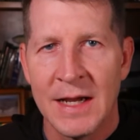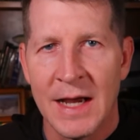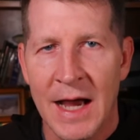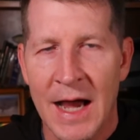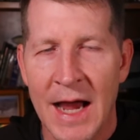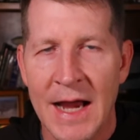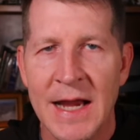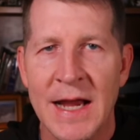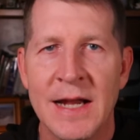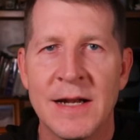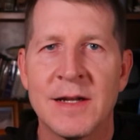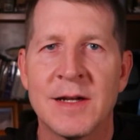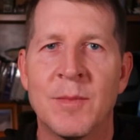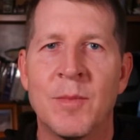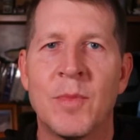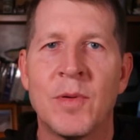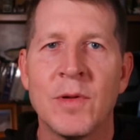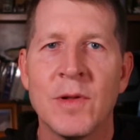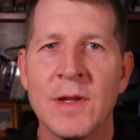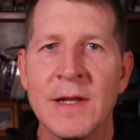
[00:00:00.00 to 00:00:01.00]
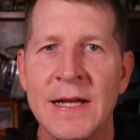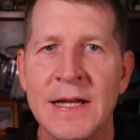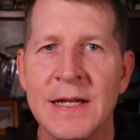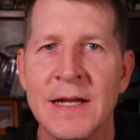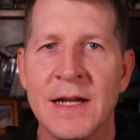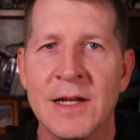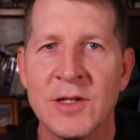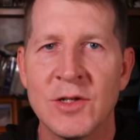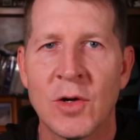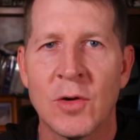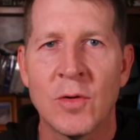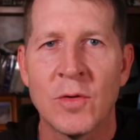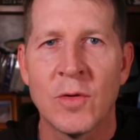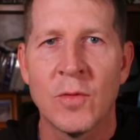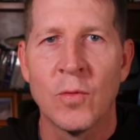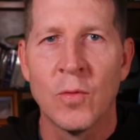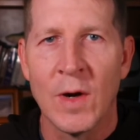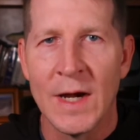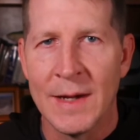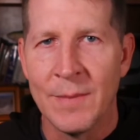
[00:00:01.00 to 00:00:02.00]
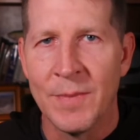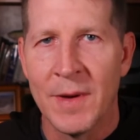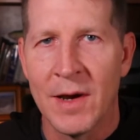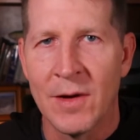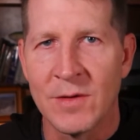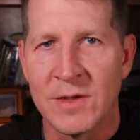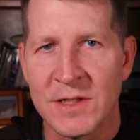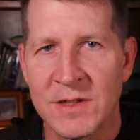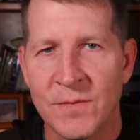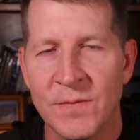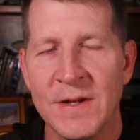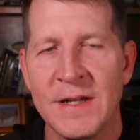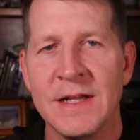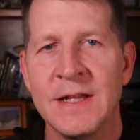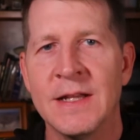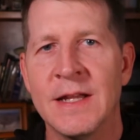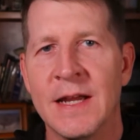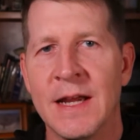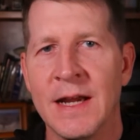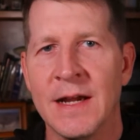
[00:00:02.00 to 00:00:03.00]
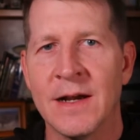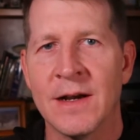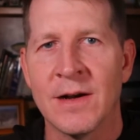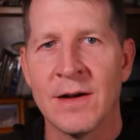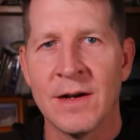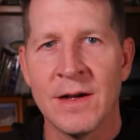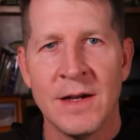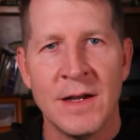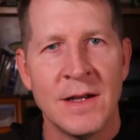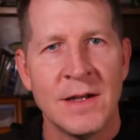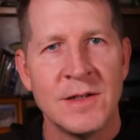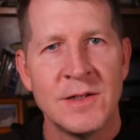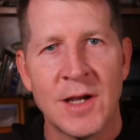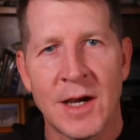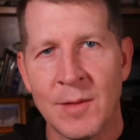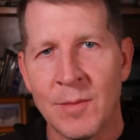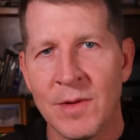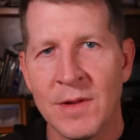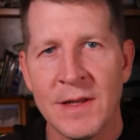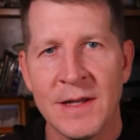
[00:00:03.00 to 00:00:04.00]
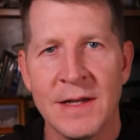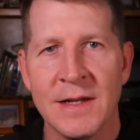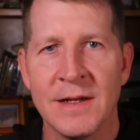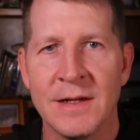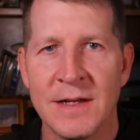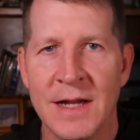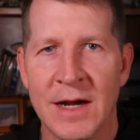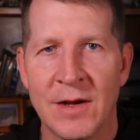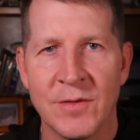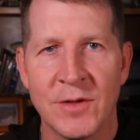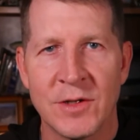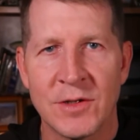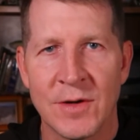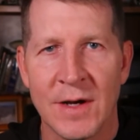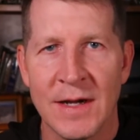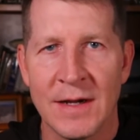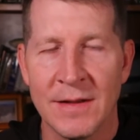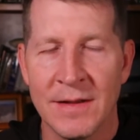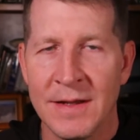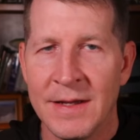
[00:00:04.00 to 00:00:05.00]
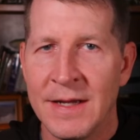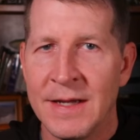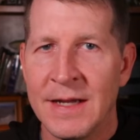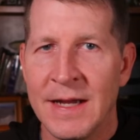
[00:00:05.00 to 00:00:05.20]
I had complete and total wipeouts, feet in the air, tumbling down the trail.